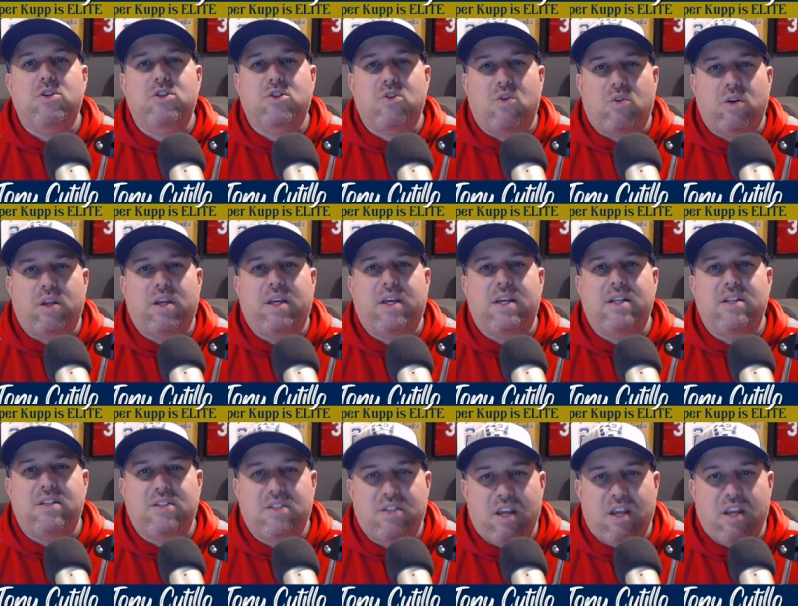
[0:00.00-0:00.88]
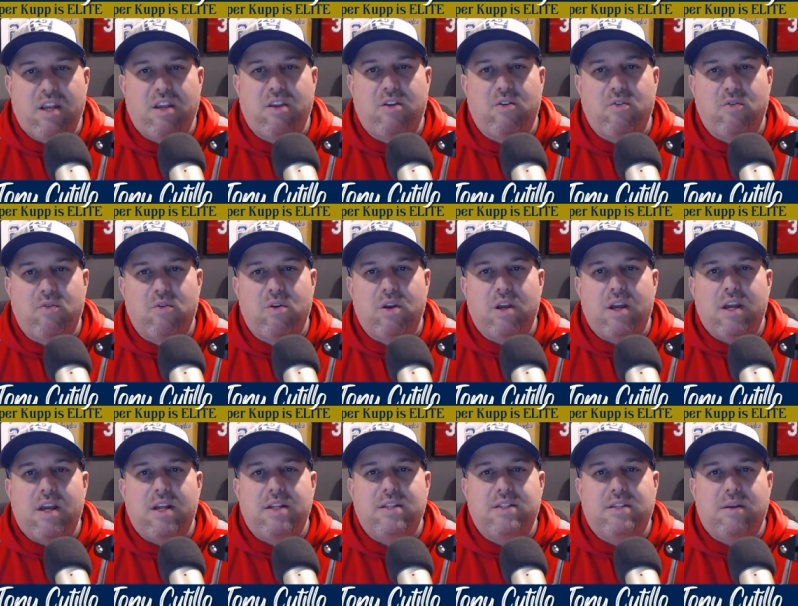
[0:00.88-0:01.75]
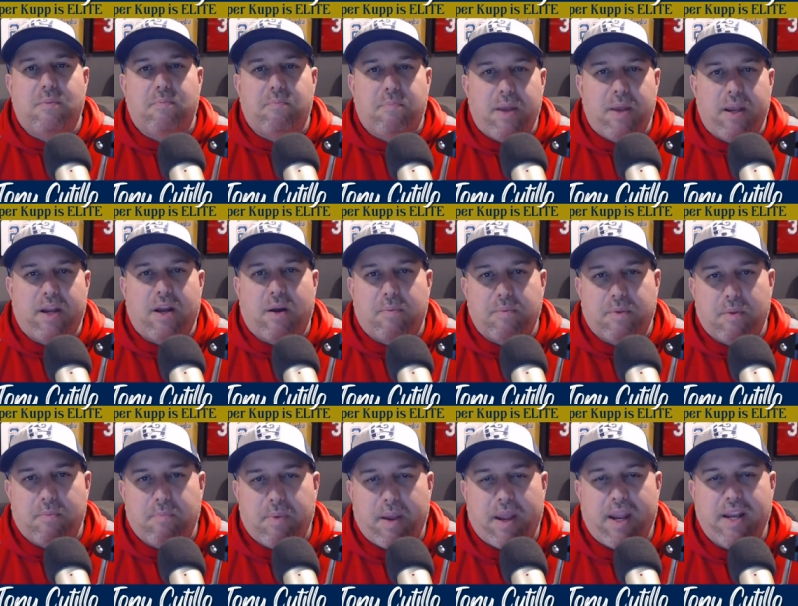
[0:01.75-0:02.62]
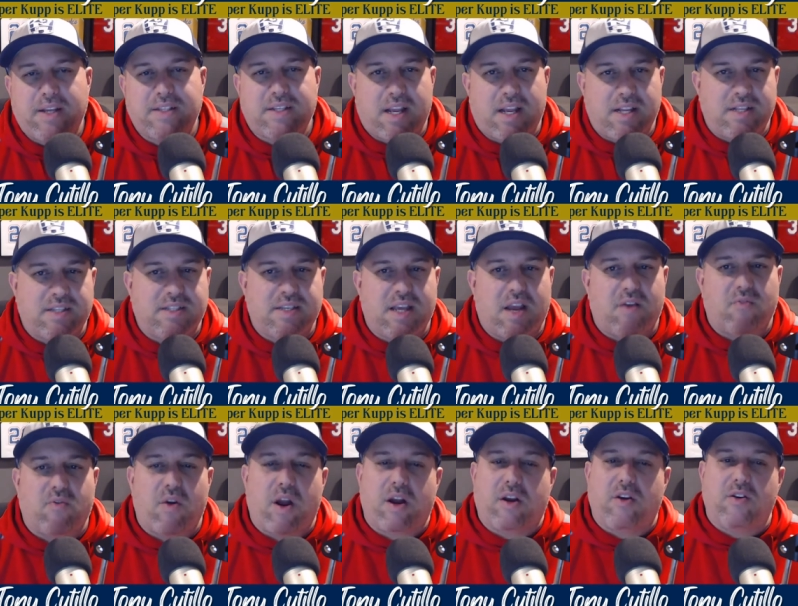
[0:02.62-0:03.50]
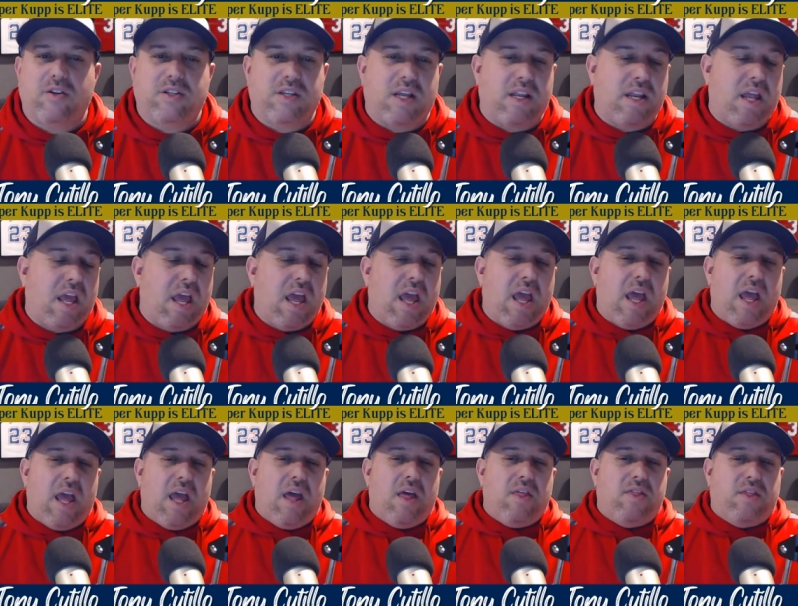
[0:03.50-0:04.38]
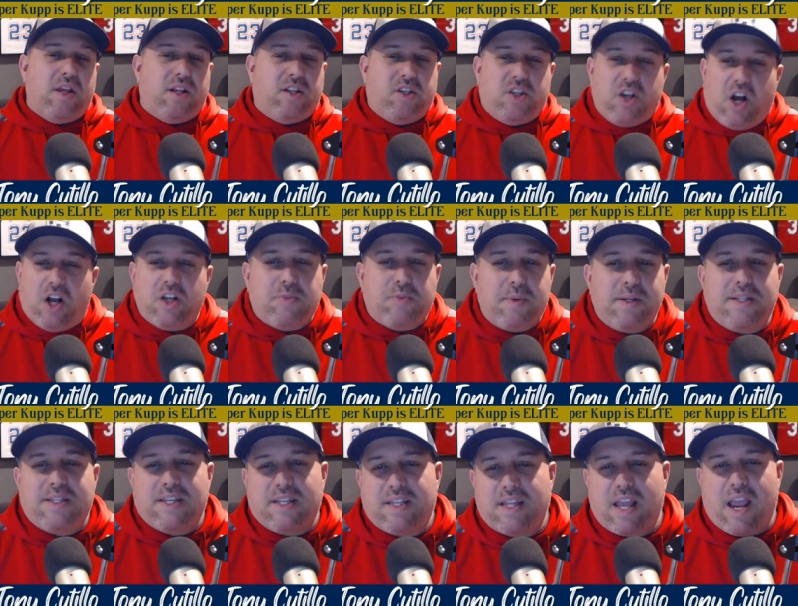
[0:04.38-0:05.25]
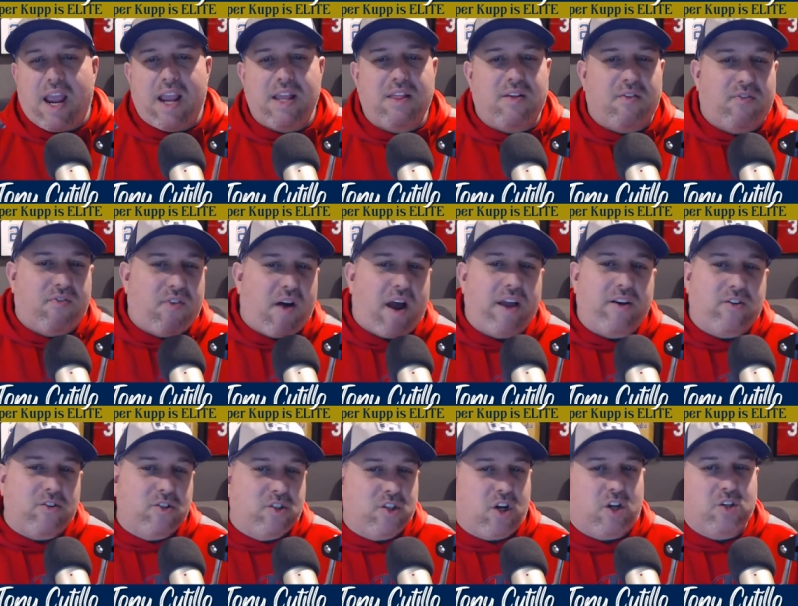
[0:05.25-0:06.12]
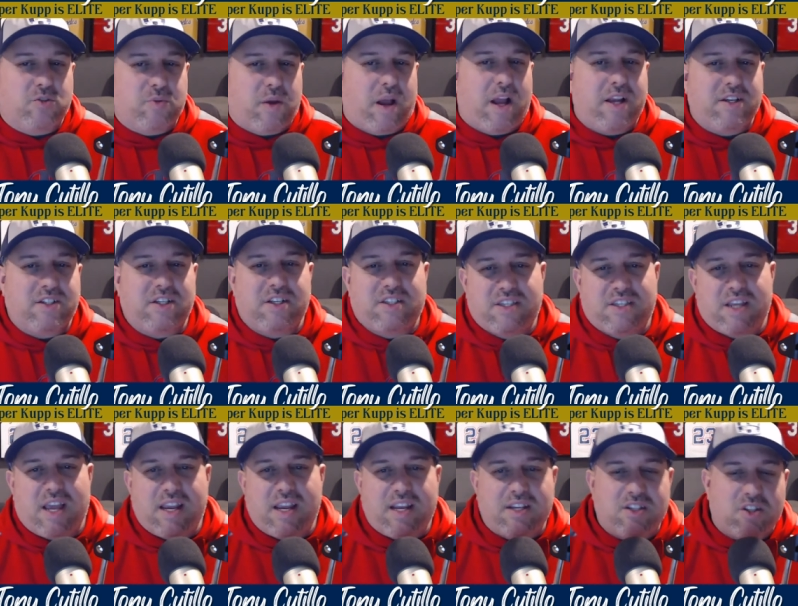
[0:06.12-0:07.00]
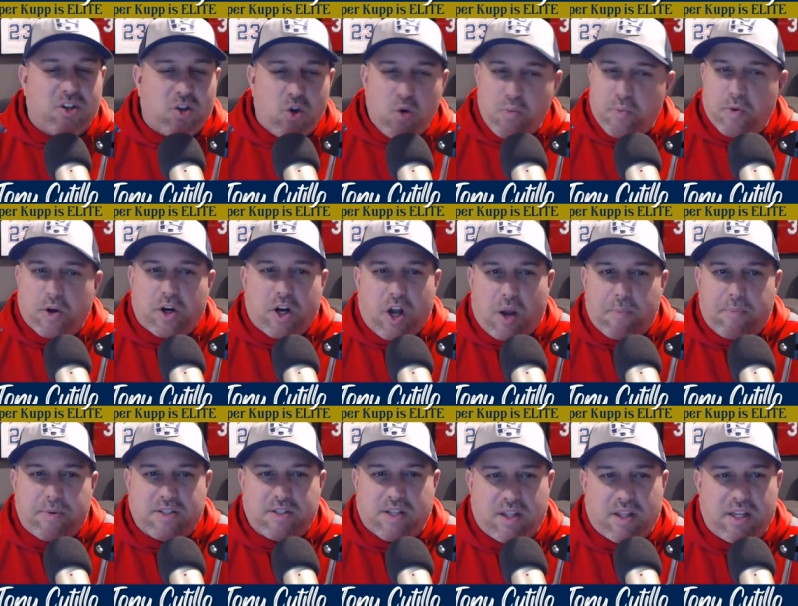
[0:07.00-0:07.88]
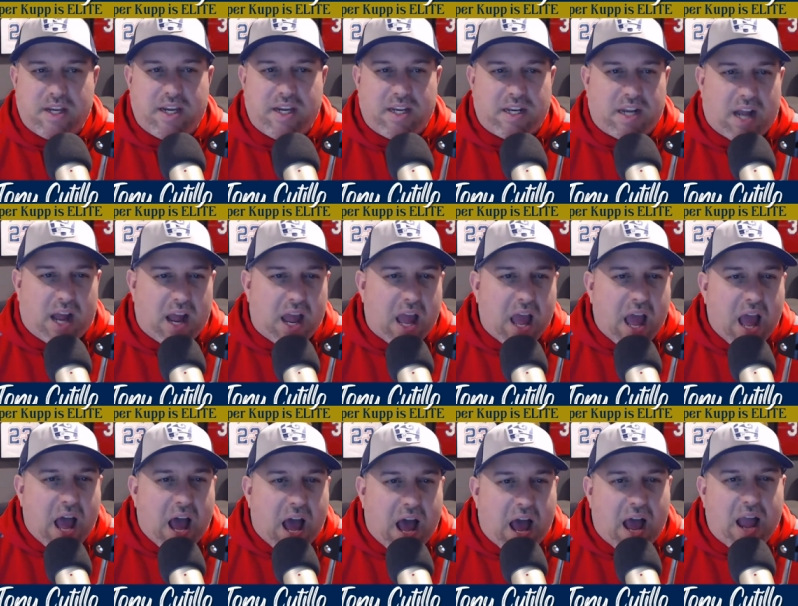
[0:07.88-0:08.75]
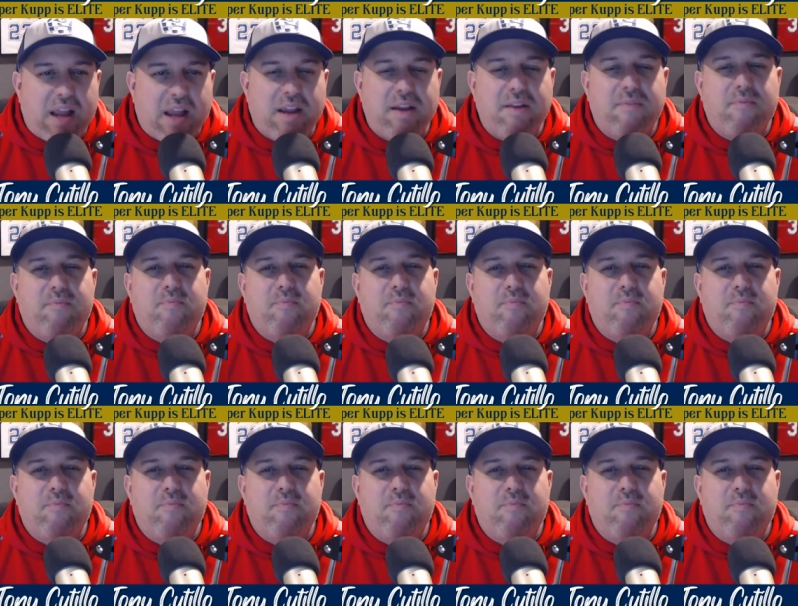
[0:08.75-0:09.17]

going to continue to pick up the pace and set records. And the judgment today, the final judgment, I should say, is Cooper Kupp is elite. And I, I